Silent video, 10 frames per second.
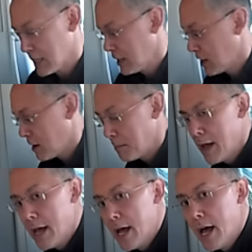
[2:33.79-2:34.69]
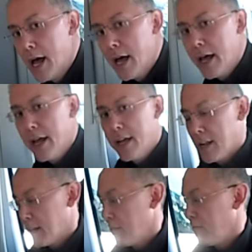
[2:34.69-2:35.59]
lit up. And I
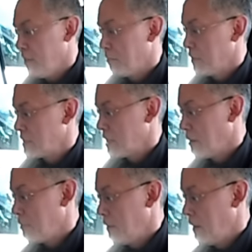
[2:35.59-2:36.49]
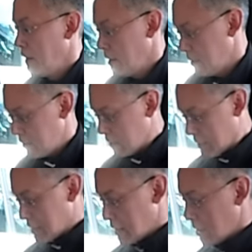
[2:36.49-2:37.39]
can flip this up,
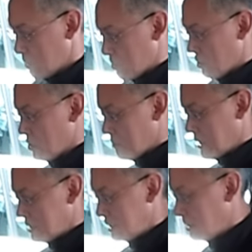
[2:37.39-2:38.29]
turn my seat